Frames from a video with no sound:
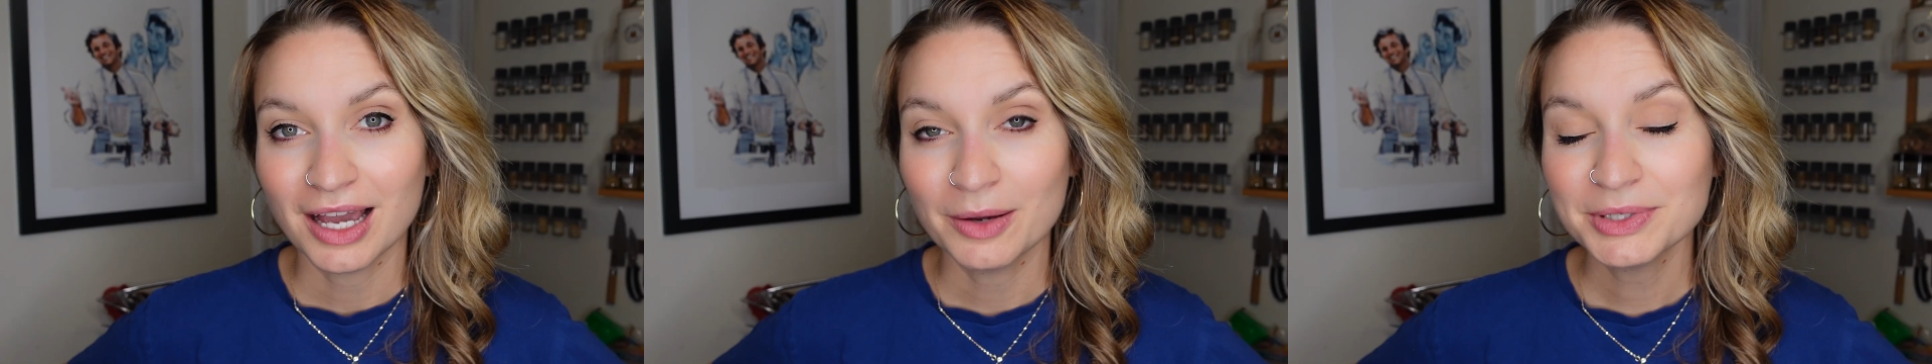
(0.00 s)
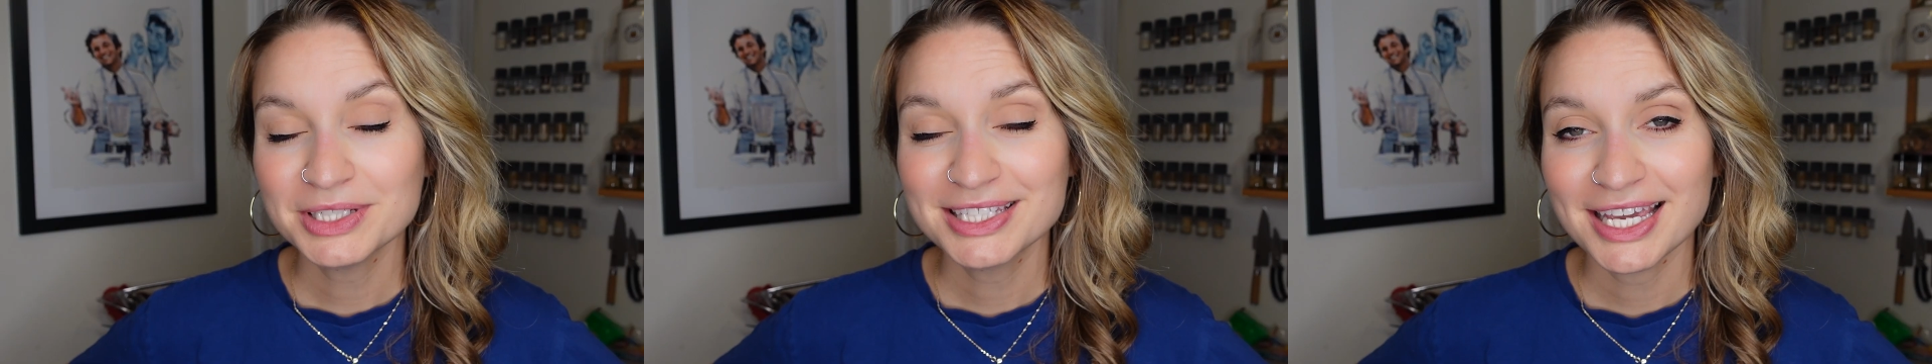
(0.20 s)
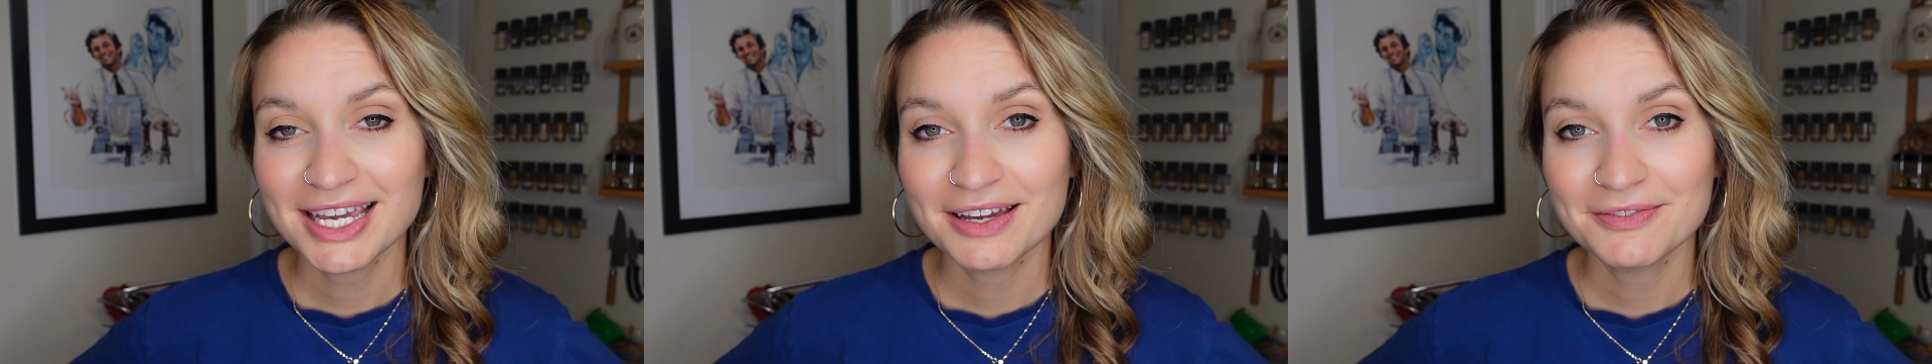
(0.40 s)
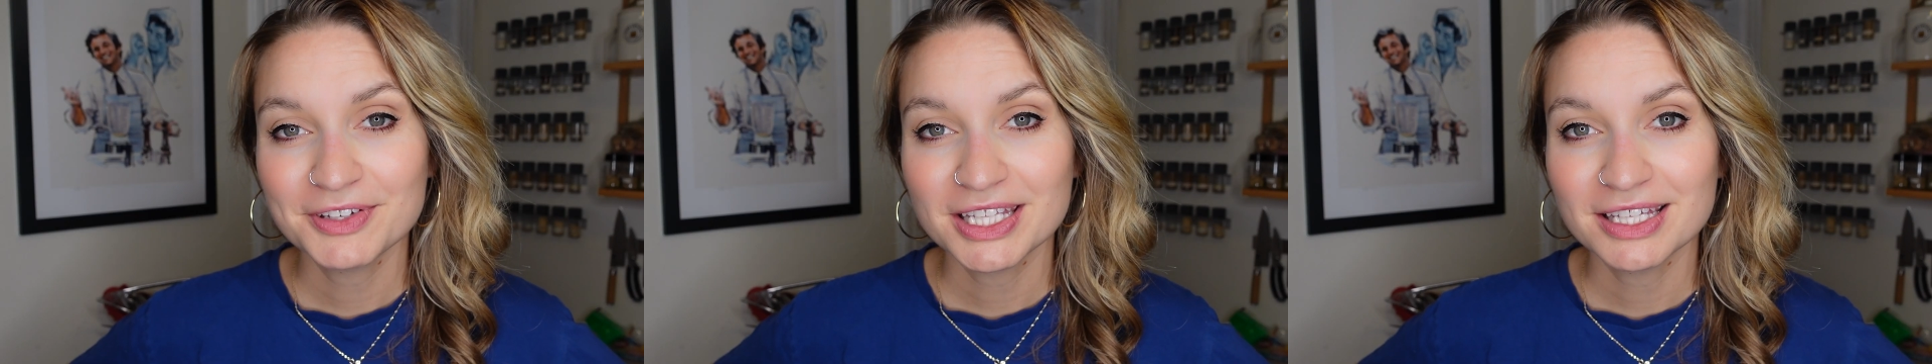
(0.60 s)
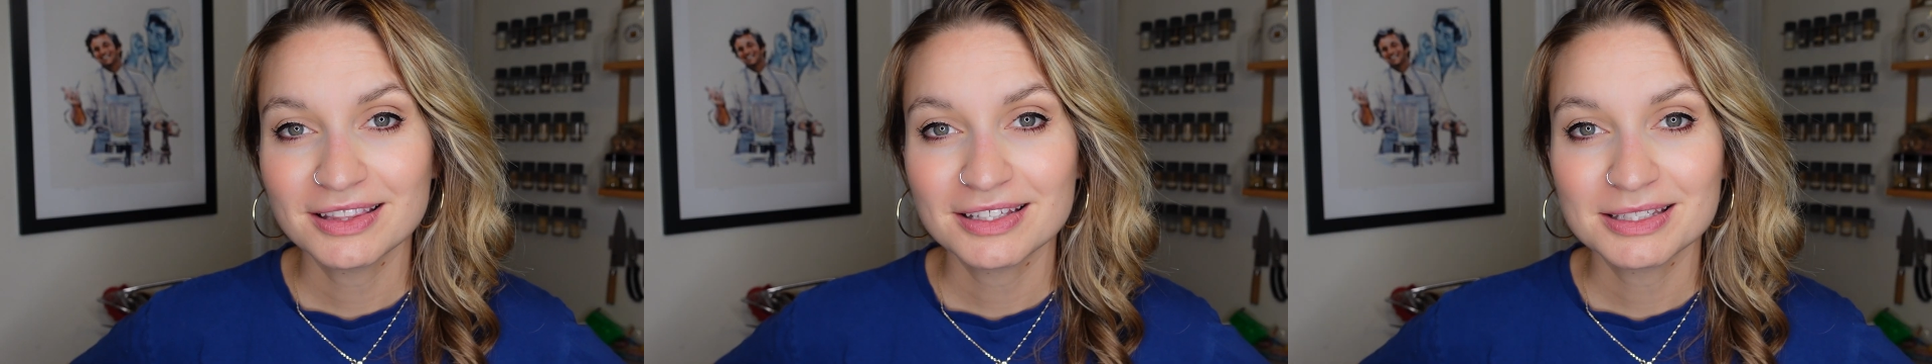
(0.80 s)
I will say I feel
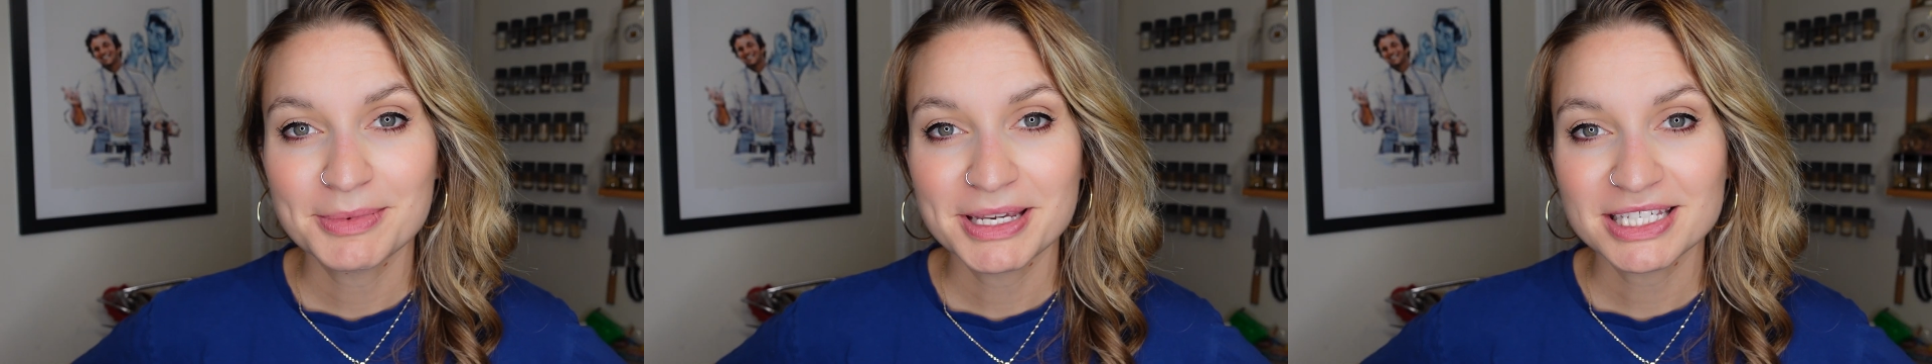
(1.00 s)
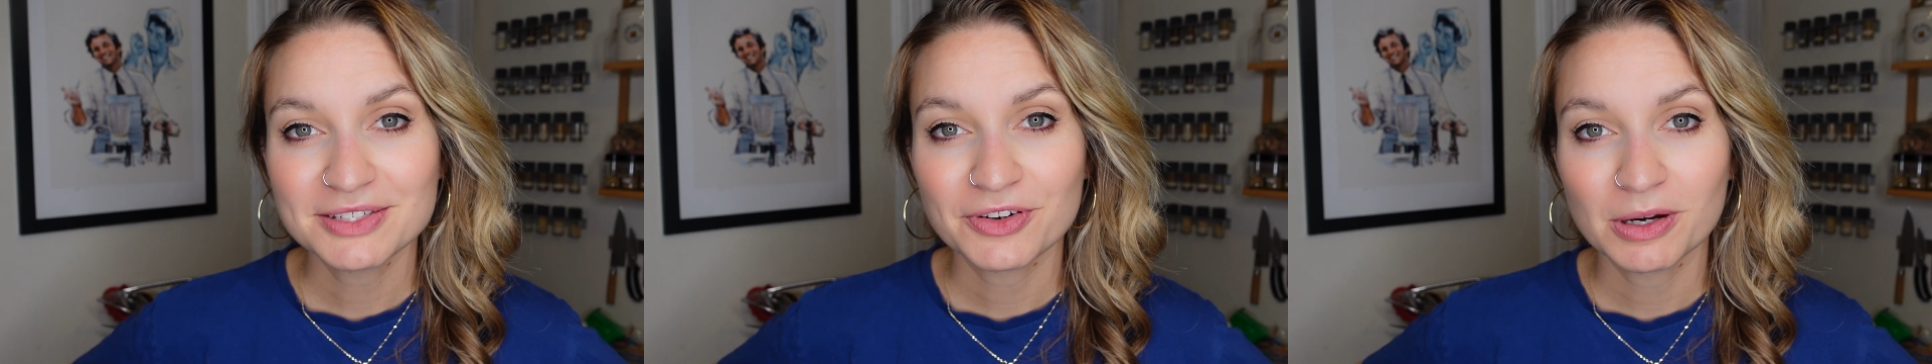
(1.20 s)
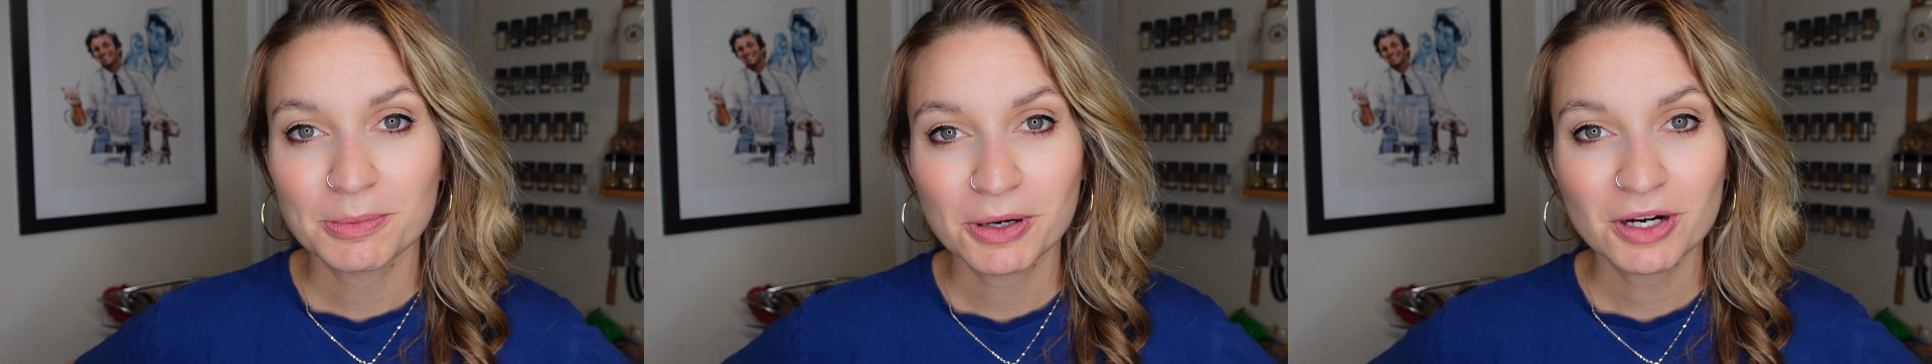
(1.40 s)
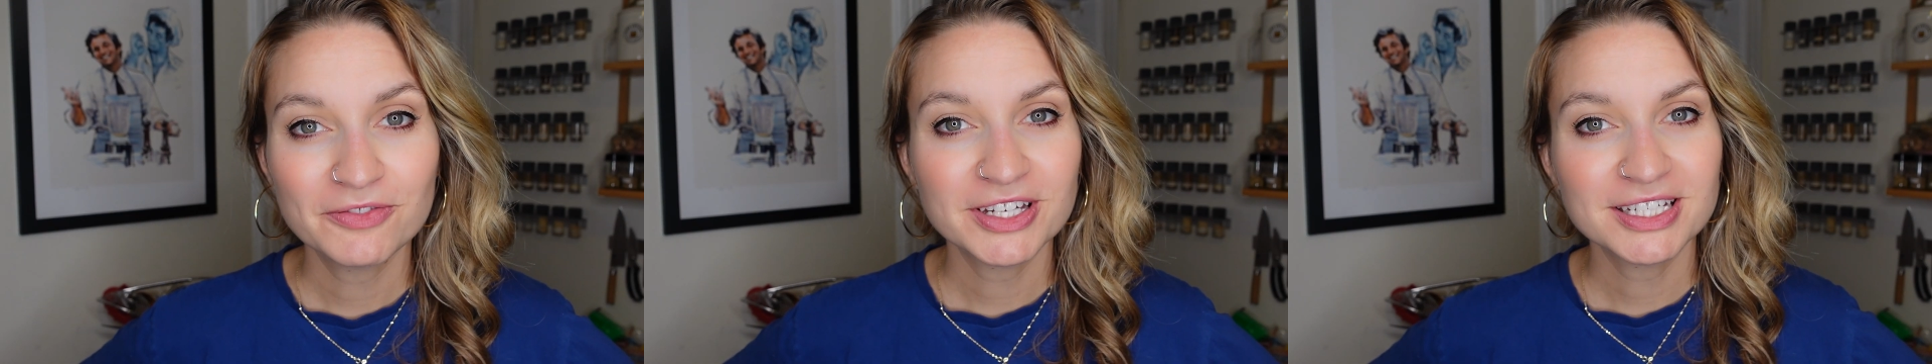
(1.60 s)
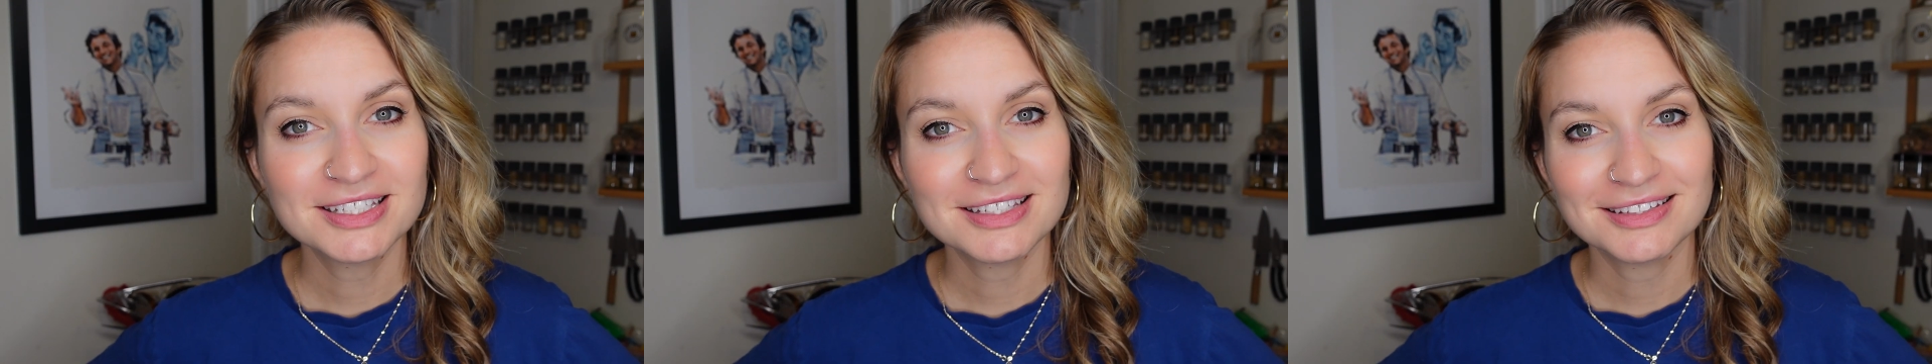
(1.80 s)
like this makes for a
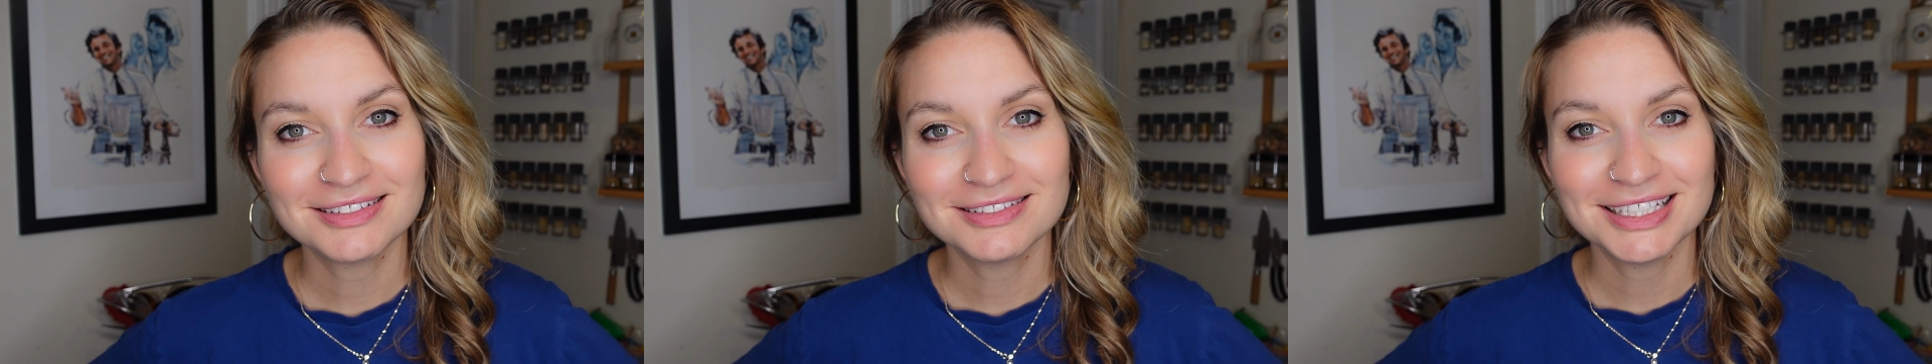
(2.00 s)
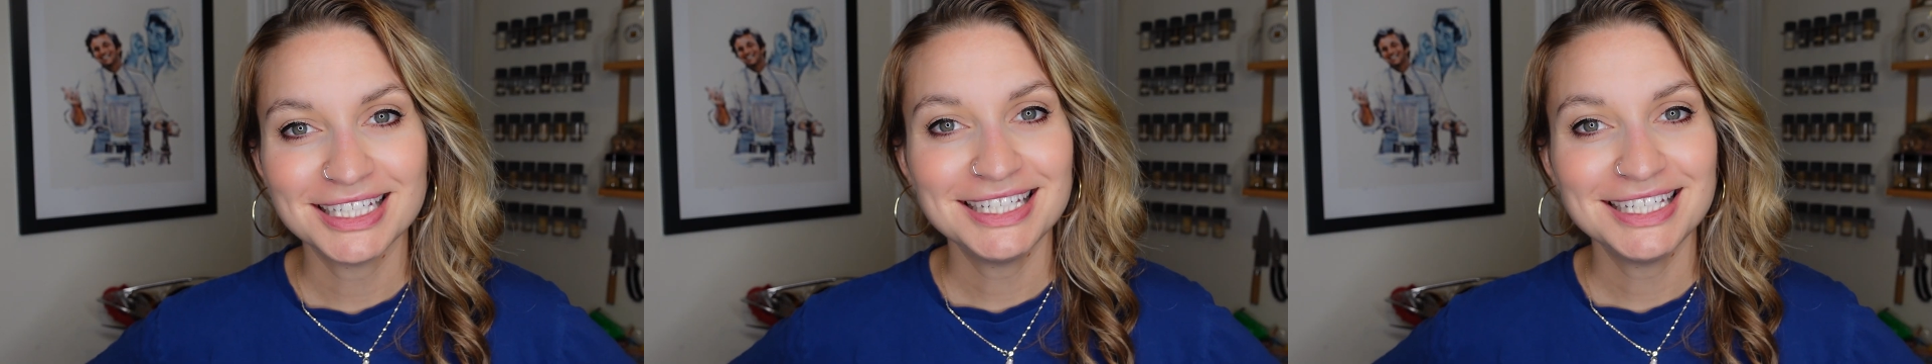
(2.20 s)
perfect little